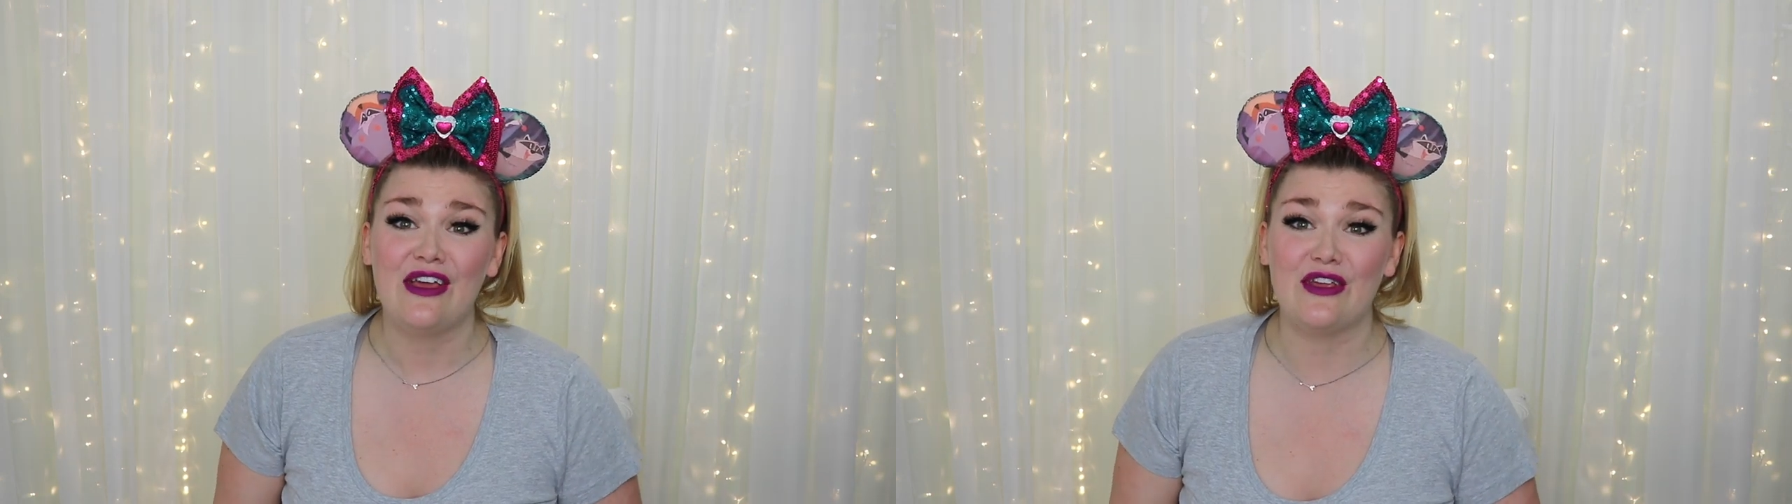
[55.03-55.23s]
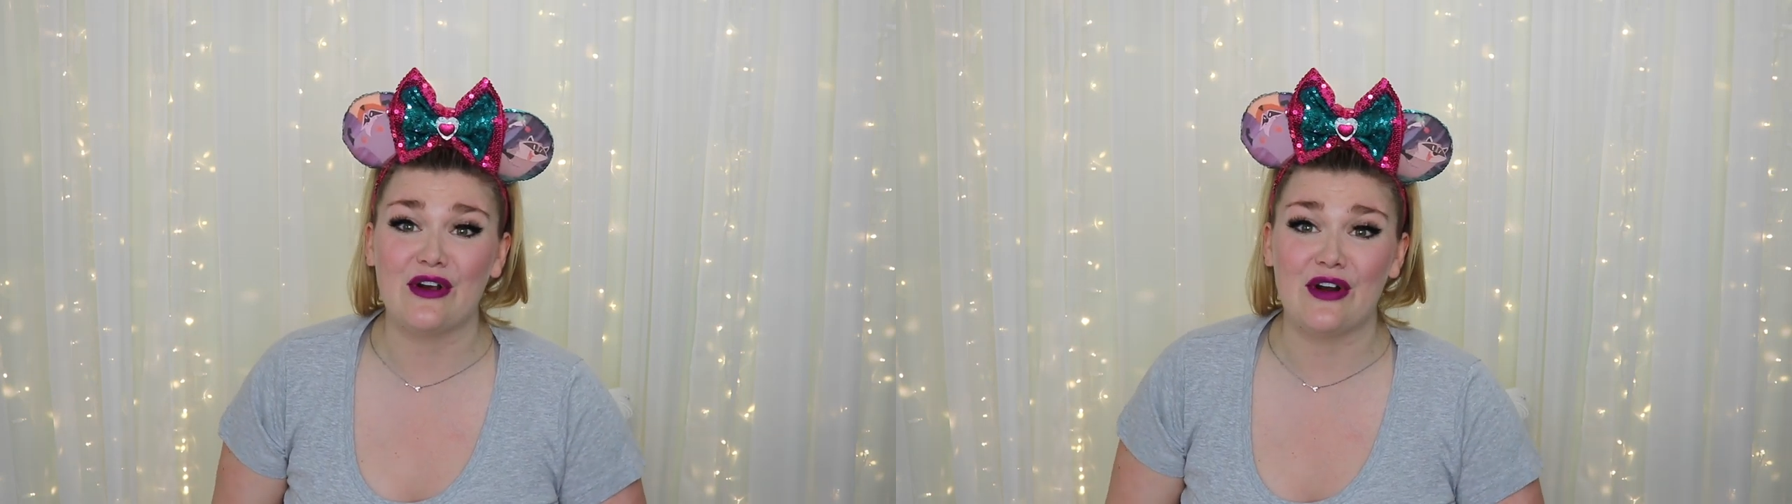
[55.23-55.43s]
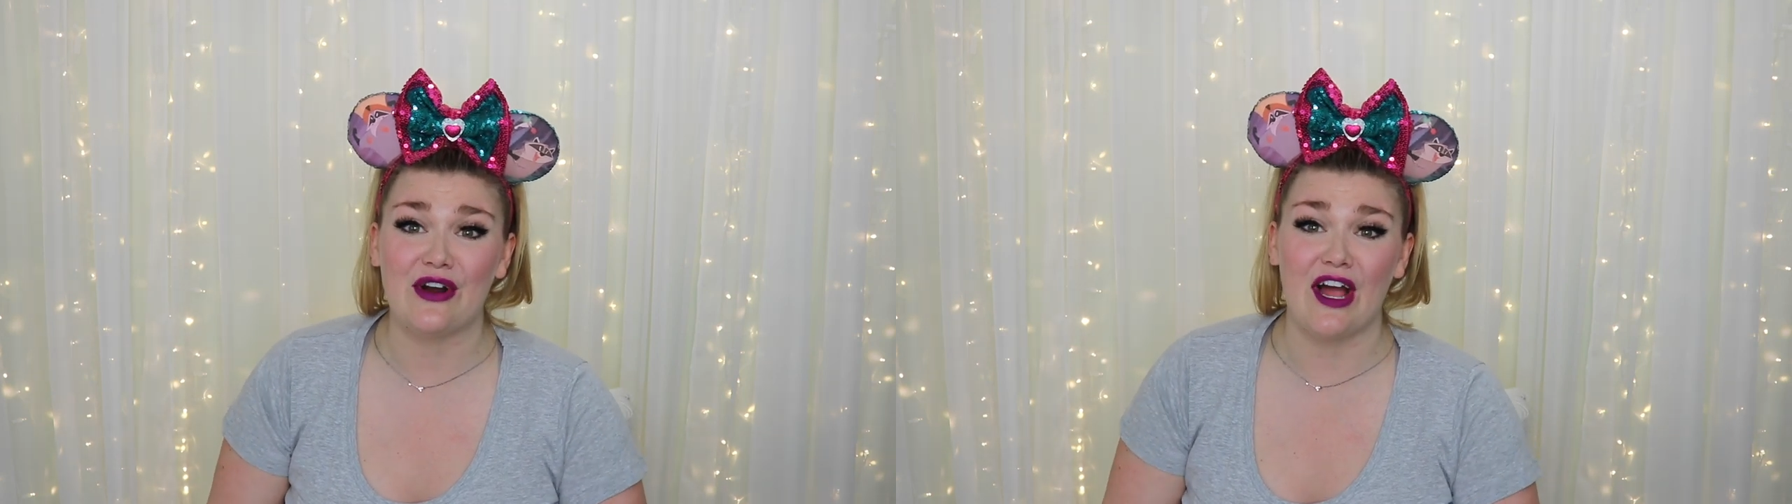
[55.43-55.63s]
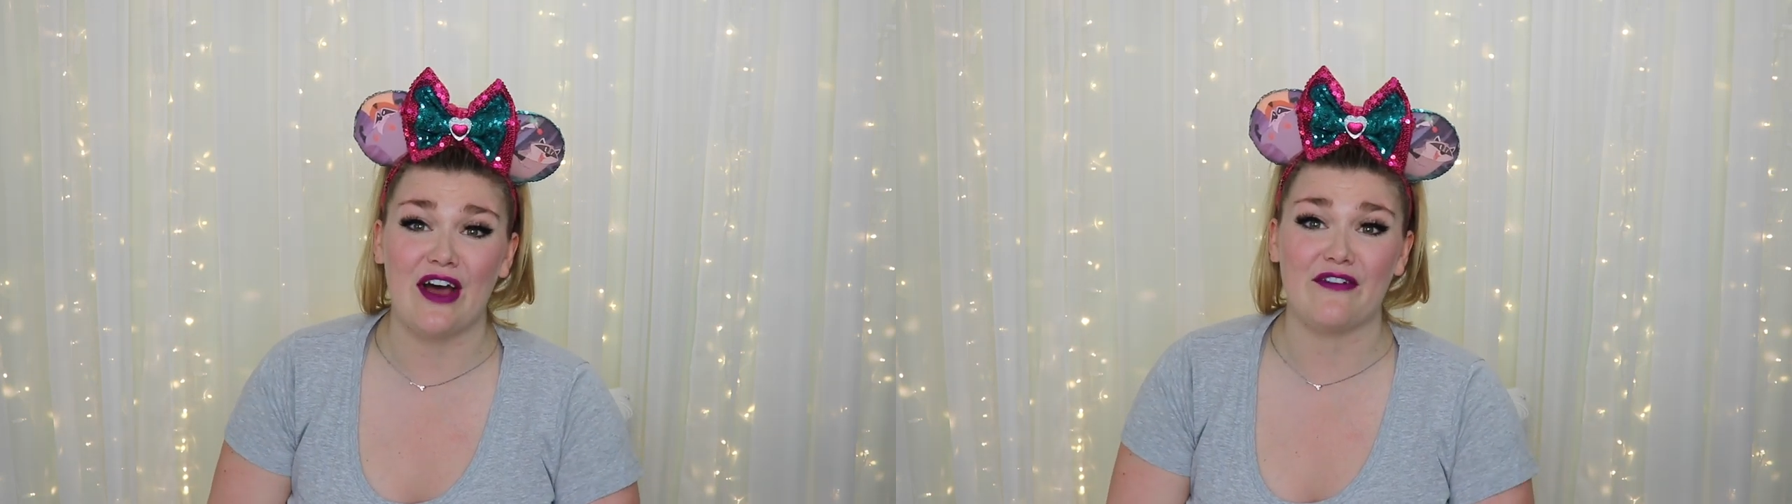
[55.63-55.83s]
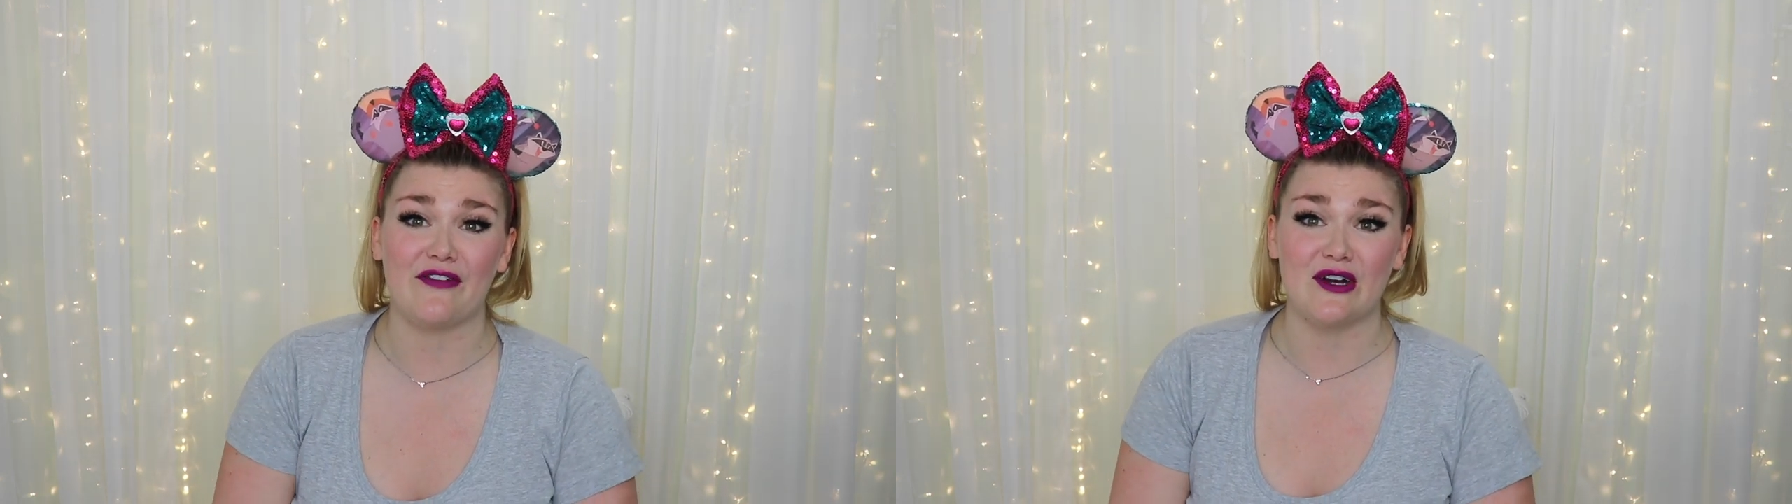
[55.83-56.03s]
your
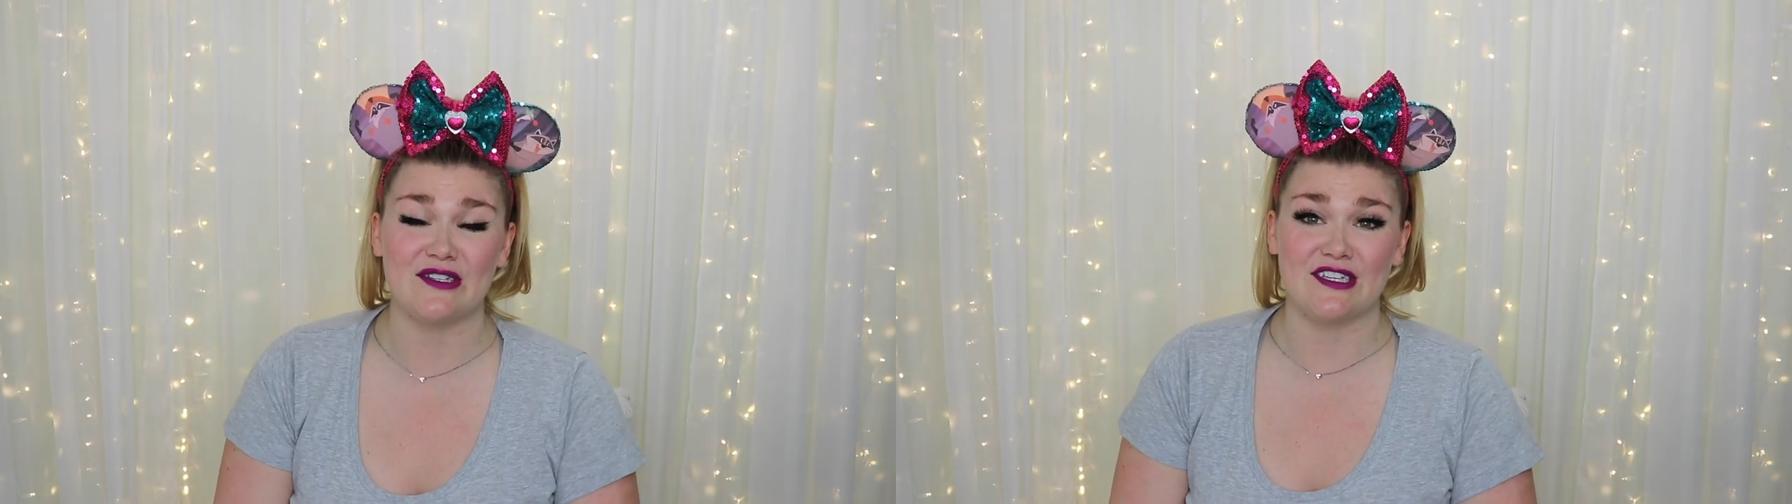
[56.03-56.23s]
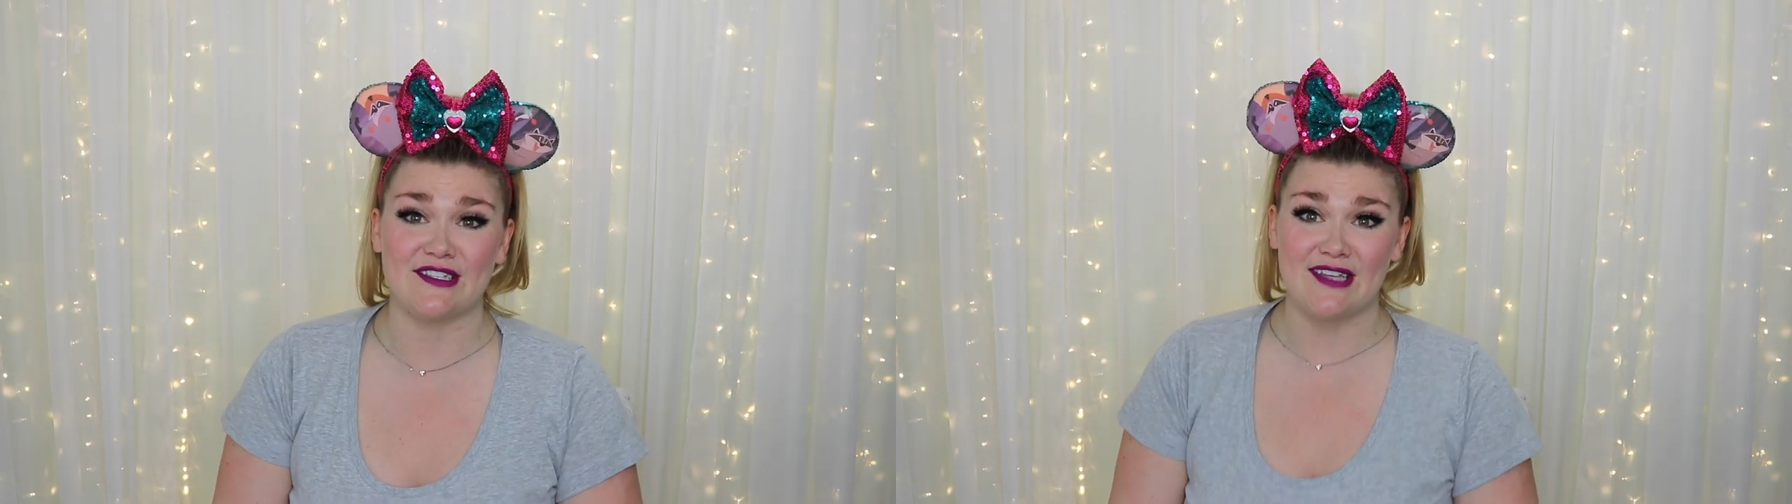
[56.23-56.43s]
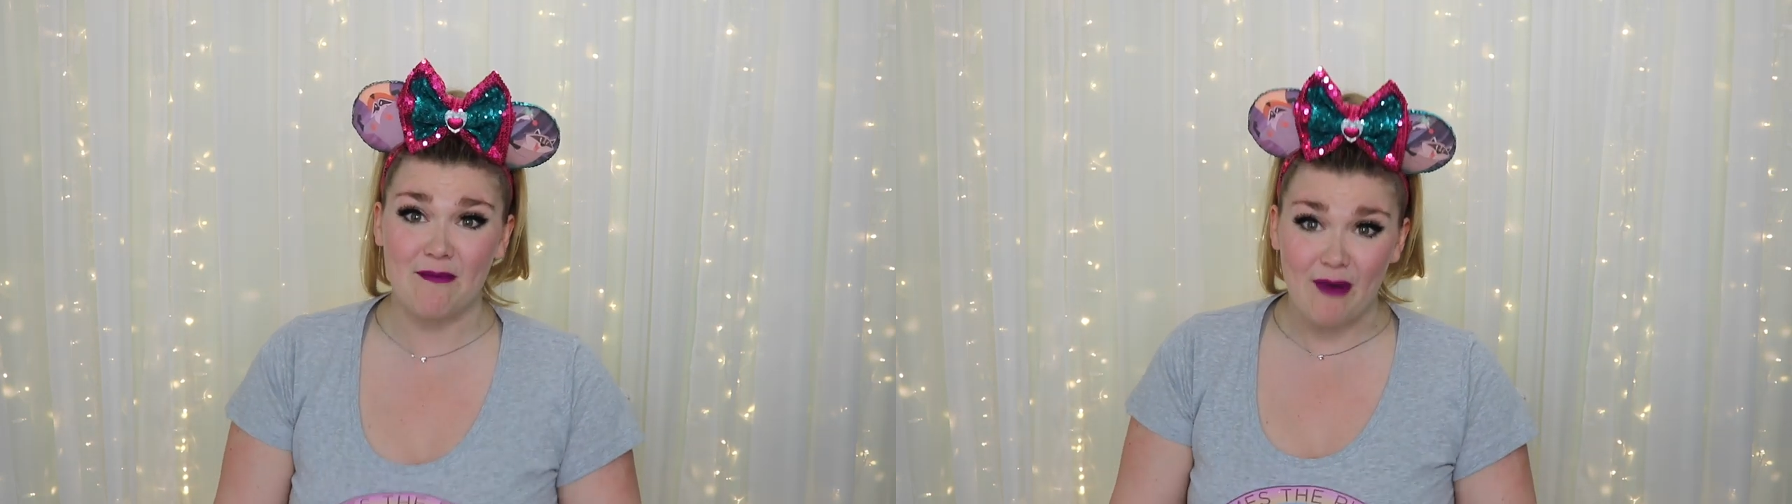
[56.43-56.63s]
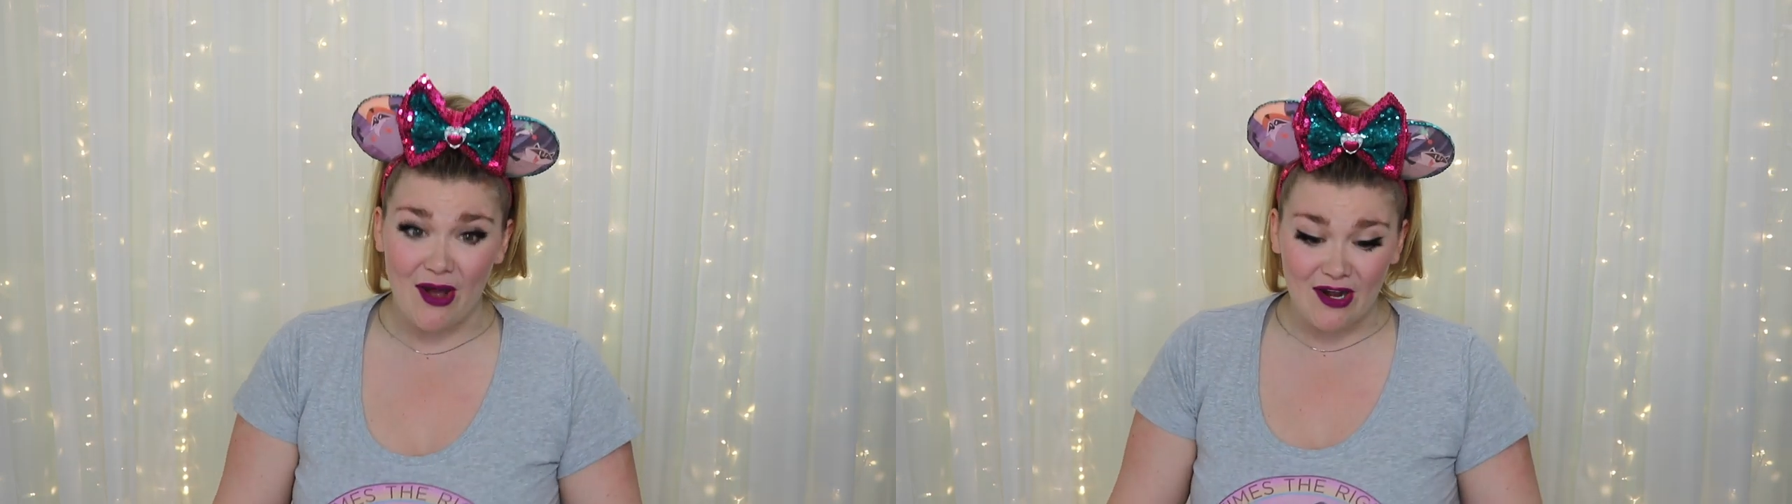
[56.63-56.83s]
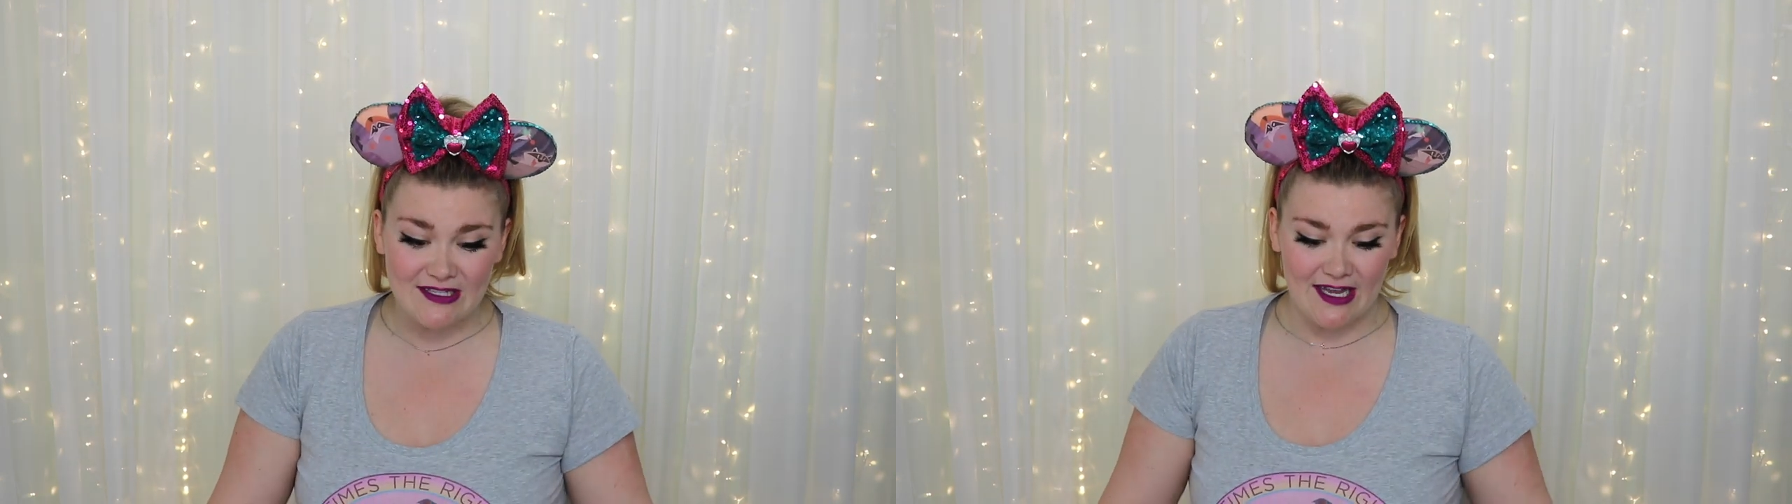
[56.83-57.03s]
first sub box,